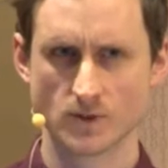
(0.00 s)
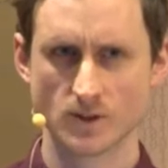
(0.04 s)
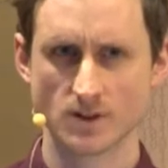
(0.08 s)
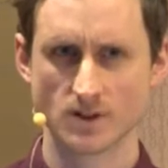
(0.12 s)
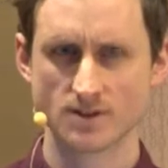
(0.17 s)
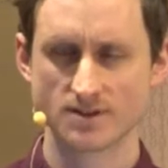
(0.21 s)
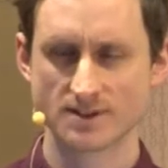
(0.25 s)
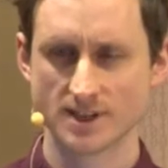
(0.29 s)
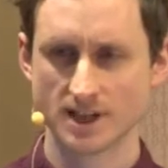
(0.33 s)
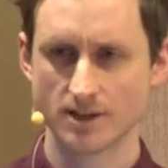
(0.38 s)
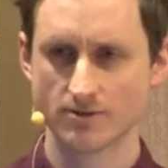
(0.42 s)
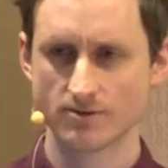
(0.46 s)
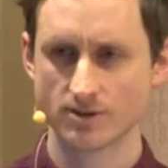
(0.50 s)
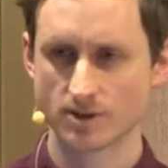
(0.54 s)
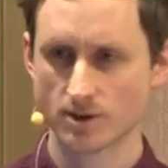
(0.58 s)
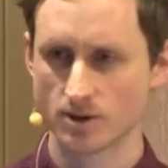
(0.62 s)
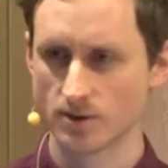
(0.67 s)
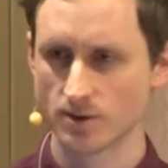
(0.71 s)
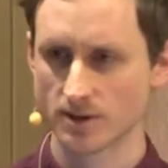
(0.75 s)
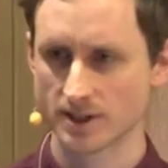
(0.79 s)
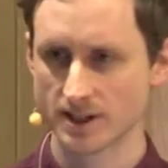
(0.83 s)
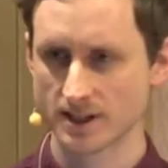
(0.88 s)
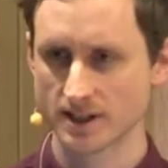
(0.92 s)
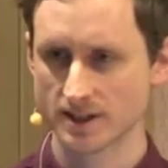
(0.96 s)
sound
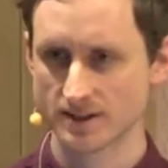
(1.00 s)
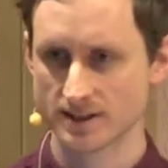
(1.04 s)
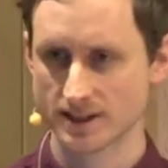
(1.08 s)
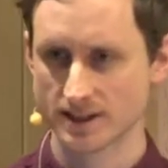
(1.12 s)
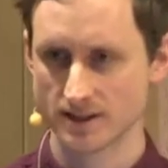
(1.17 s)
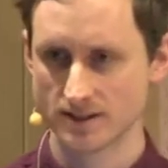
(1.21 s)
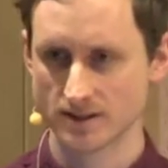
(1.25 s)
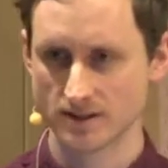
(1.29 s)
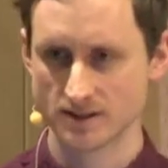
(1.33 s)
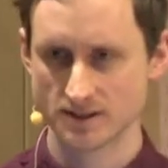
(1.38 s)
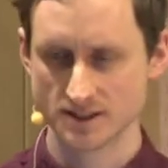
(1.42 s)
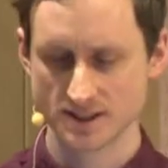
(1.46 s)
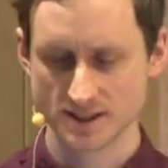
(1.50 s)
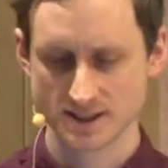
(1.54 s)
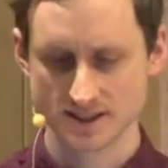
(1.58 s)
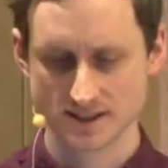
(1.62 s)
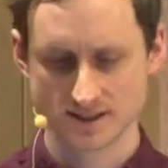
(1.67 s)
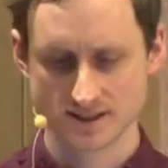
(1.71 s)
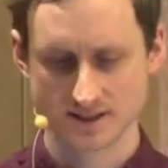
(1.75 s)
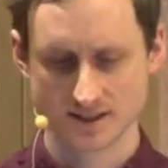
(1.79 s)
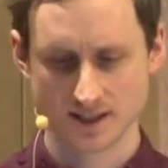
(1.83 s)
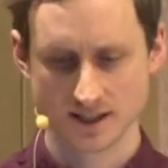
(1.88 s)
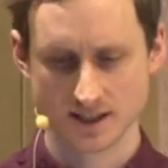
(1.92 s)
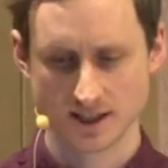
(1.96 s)
recording
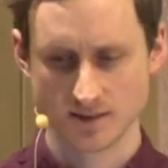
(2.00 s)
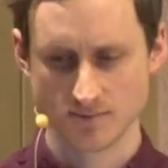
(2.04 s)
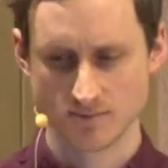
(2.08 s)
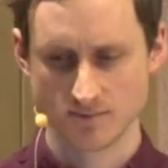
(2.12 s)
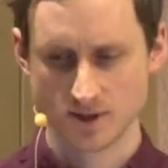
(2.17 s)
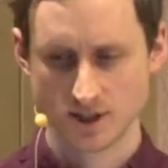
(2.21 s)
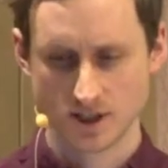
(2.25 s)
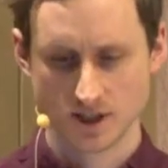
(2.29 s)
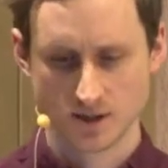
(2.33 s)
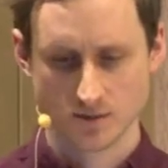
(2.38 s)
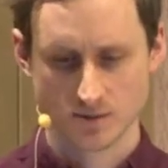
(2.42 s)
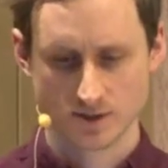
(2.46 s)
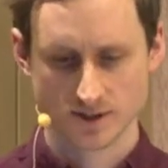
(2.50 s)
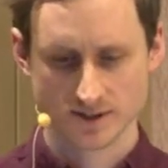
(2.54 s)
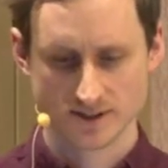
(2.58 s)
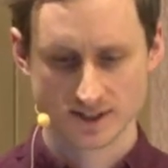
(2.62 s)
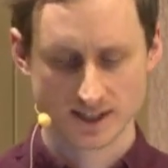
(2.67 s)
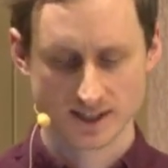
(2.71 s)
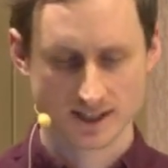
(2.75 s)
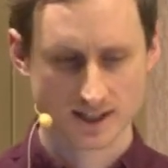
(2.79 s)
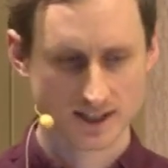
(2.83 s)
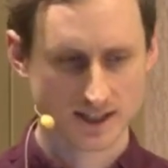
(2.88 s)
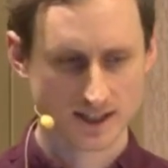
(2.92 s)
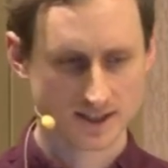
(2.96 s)
technologies. We'd
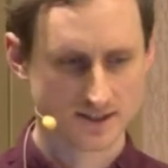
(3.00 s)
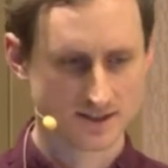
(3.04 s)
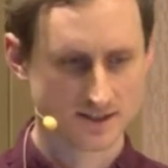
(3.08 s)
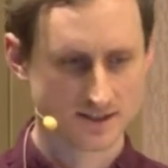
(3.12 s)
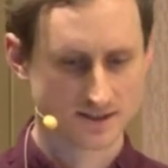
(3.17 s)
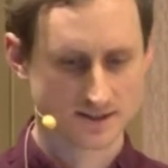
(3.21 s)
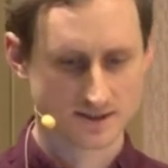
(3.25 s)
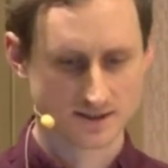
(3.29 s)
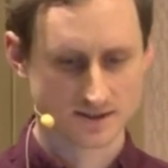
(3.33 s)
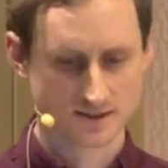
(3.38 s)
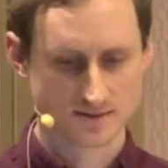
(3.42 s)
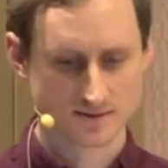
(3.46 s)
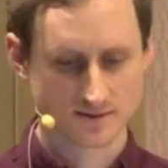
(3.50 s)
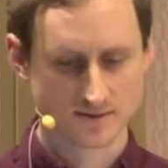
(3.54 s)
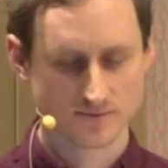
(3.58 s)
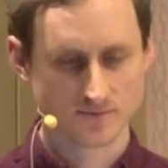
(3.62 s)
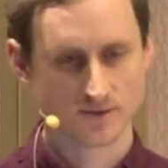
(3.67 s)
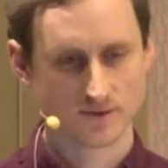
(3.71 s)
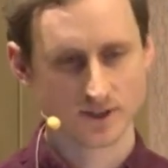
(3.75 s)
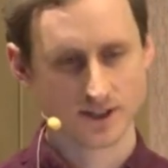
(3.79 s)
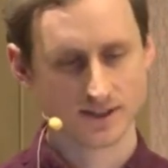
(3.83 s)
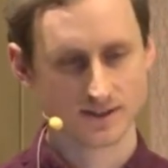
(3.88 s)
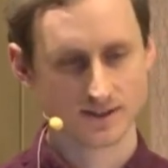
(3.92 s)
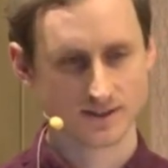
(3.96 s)
take collections
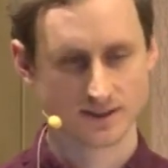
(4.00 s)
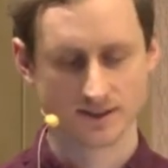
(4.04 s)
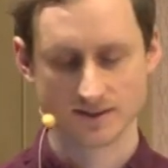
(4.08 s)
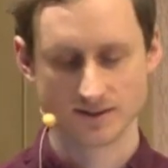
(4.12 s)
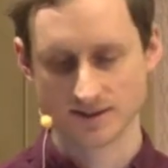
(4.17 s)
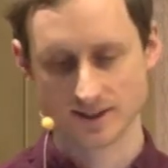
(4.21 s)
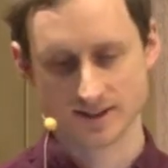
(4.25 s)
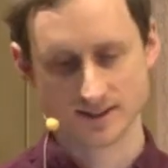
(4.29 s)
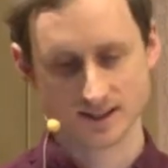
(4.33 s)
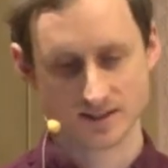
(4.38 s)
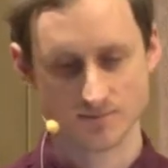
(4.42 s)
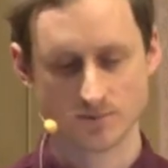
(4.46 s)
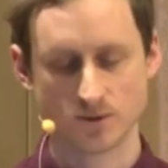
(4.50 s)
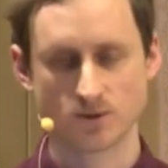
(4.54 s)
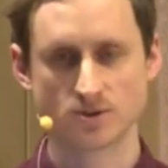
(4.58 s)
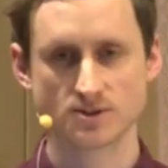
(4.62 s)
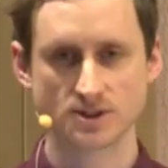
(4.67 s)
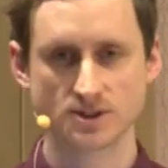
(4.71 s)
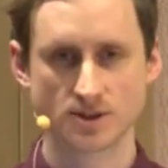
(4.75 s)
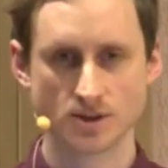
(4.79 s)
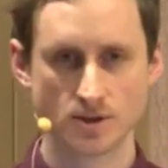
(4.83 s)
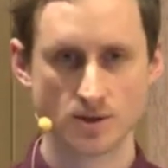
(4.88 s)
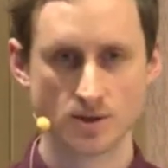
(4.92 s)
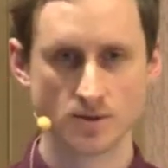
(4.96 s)
relating to things like Morse
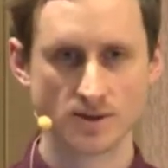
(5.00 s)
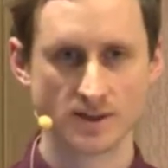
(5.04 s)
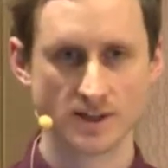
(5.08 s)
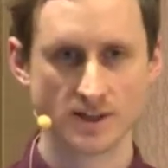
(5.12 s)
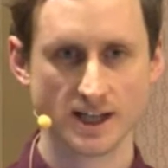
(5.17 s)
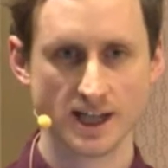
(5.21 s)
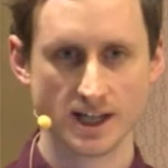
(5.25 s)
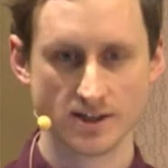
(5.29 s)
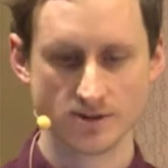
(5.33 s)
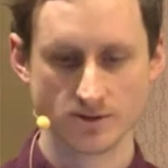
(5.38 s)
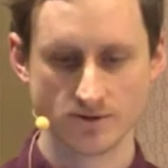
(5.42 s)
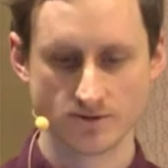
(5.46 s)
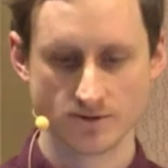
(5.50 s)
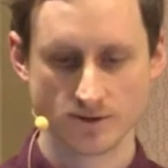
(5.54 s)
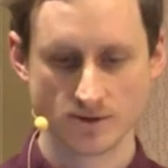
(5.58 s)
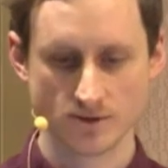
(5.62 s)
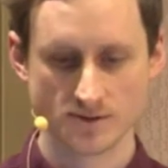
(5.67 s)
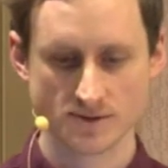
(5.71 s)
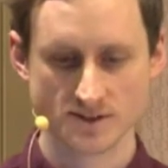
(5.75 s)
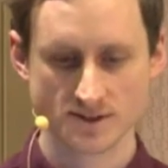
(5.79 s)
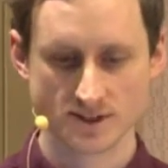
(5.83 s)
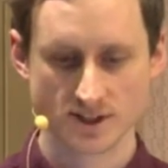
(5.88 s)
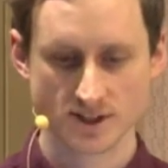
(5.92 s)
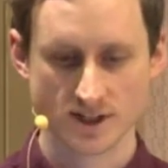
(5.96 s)
code and
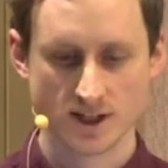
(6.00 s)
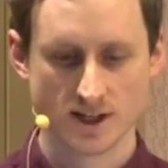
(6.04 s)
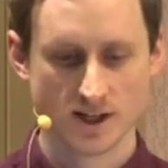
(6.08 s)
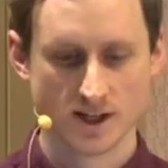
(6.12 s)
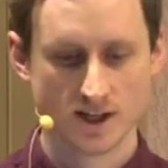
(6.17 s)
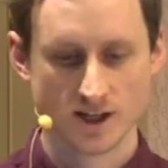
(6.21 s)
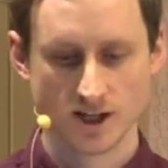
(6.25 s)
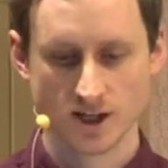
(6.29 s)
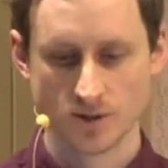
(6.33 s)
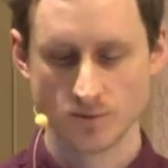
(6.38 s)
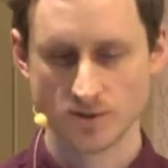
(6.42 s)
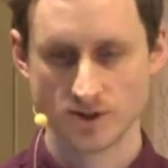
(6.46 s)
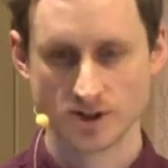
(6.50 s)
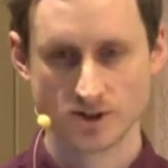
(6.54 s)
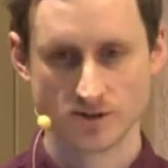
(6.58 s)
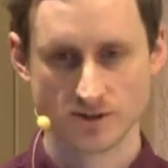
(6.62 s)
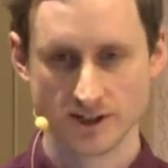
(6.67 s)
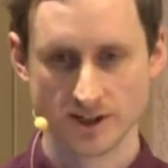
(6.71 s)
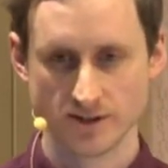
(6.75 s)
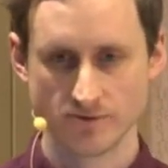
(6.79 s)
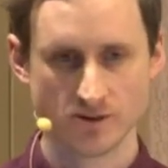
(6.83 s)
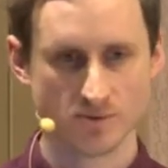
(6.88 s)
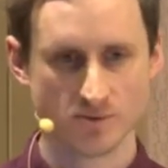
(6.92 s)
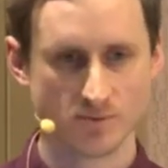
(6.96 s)
hydrophones, and we'd
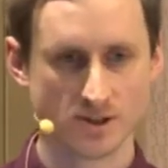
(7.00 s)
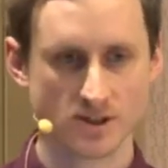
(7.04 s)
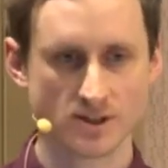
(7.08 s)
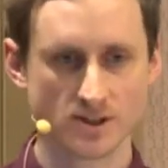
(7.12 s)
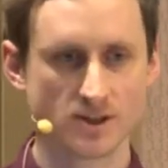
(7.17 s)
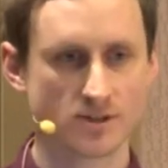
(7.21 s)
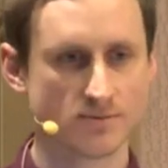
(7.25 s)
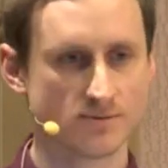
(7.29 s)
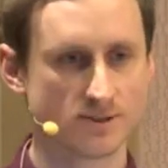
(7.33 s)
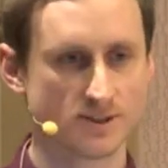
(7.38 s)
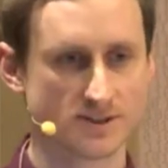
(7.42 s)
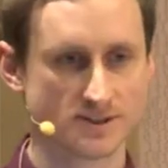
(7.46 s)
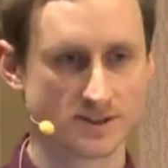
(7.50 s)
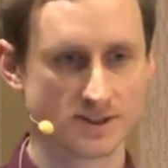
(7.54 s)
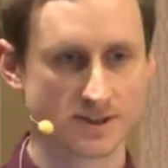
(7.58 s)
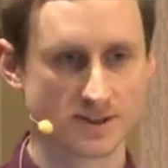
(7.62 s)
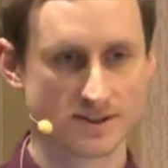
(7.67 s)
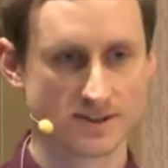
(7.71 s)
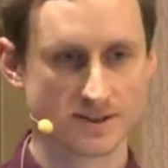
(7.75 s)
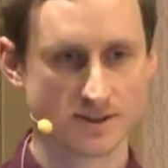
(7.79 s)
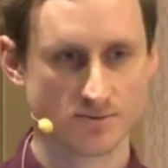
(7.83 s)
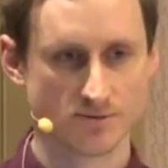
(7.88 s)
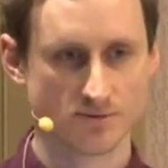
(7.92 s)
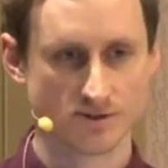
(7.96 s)
try and rebuild them using
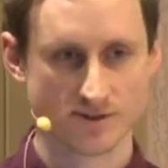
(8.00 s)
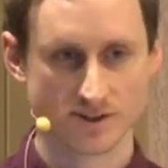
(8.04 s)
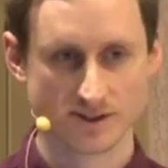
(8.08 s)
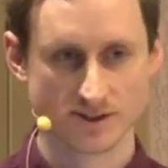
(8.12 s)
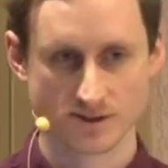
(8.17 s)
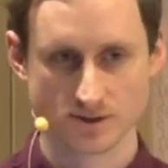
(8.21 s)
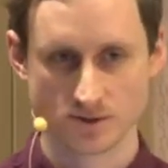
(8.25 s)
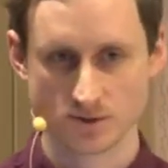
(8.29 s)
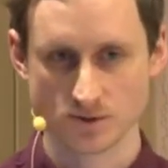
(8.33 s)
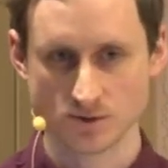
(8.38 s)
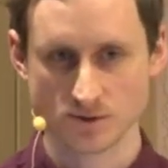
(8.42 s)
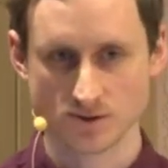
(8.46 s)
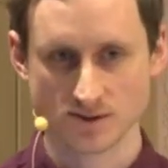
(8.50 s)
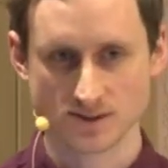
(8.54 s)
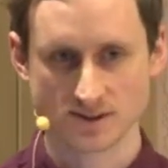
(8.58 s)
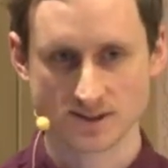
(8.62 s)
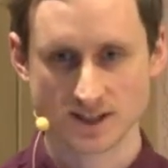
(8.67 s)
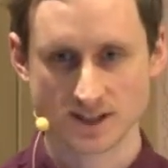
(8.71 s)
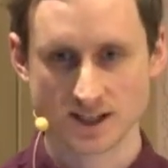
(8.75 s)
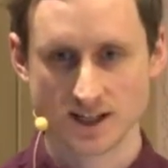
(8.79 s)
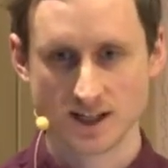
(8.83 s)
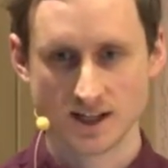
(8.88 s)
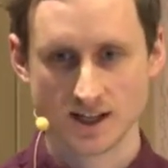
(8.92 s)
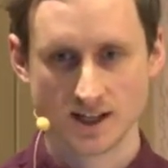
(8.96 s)
contemporary tools.
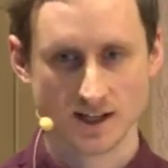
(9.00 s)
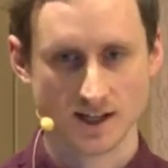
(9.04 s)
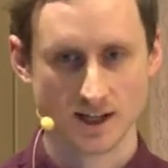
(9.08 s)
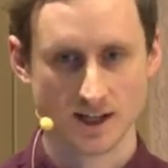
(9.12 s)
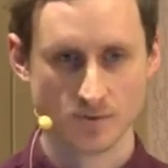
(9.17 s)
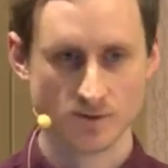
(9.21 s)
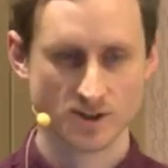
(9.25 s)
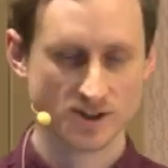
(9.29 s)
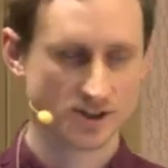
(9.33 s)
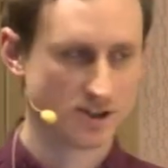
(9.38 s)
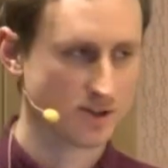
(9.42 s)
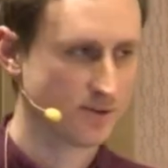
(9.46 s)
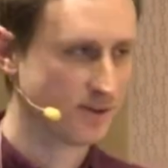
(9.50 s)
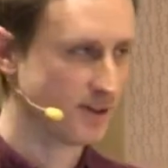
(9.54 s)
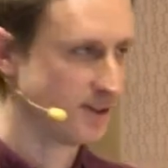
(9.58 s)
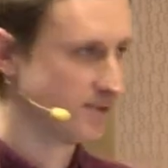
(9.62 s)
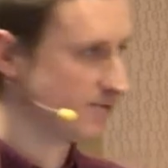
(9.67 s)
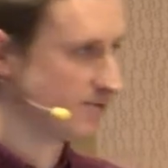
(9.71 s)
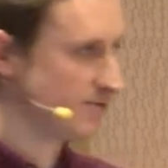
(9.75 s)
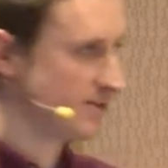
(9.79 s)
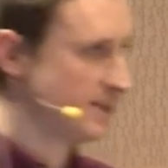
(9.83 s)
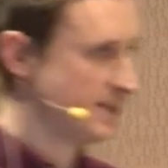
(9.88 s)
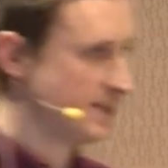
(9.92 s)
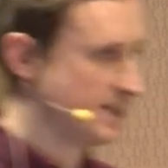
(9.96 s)
And we'd do it
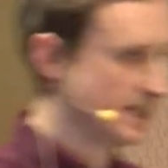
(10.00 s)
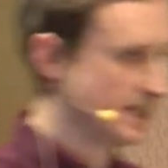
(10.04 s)
really